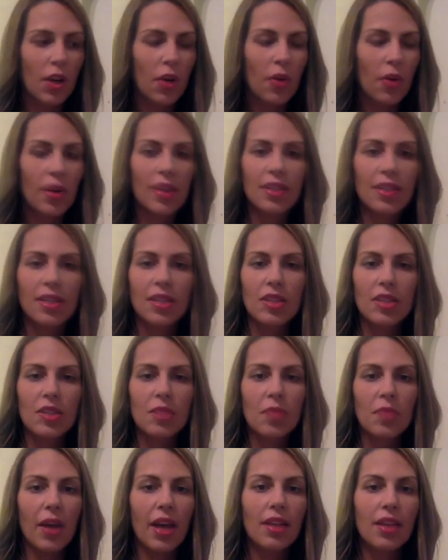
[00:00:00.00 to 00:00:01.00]
is
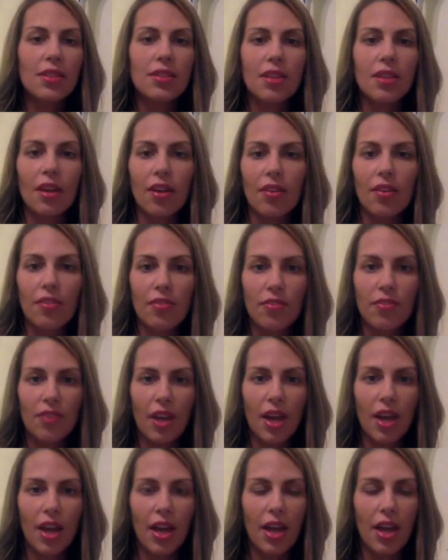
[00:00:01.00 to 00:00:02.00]
expansive,
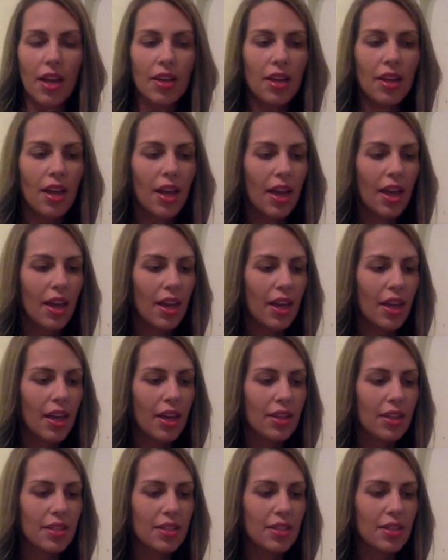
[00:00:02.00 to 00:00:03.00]
and
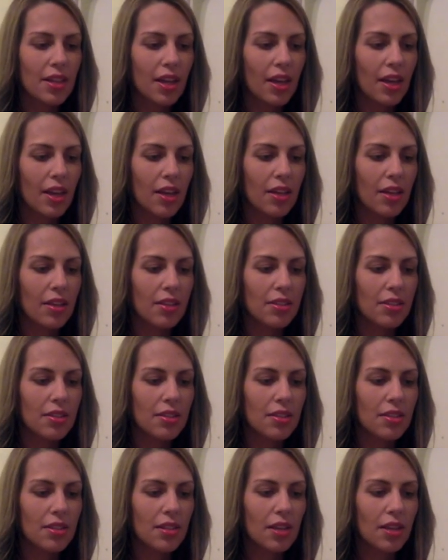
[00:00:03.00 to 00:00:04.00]
it
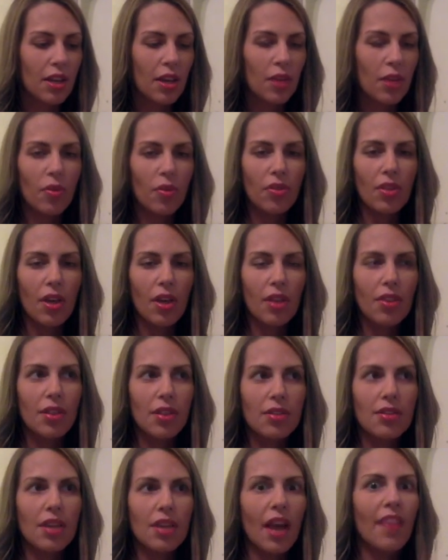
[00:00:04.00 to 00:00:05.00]
is
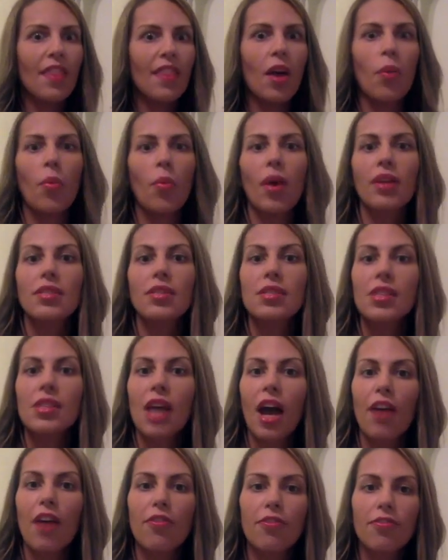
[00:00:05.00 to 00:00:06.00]
the sign that wants to
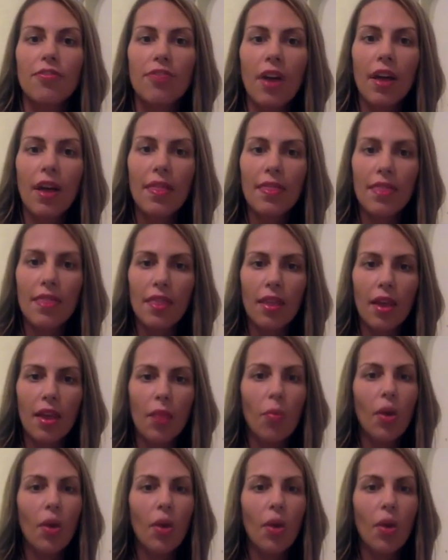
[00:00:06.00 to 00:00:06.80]
have fun. It